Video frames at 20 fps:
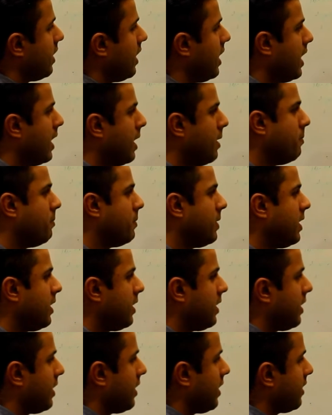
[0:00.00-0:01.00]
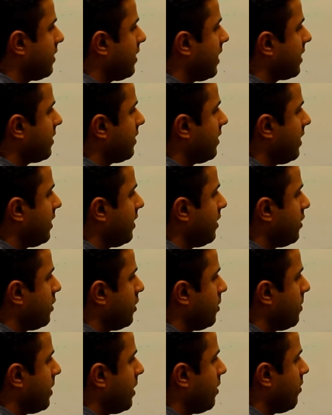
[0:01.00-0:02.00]
Um, it's actually the
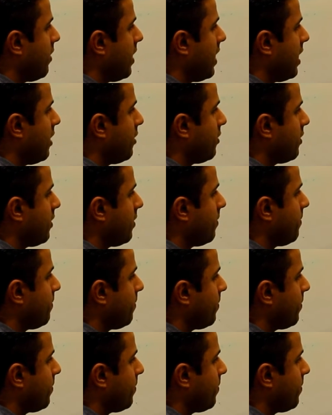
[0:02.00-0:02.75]
other way around.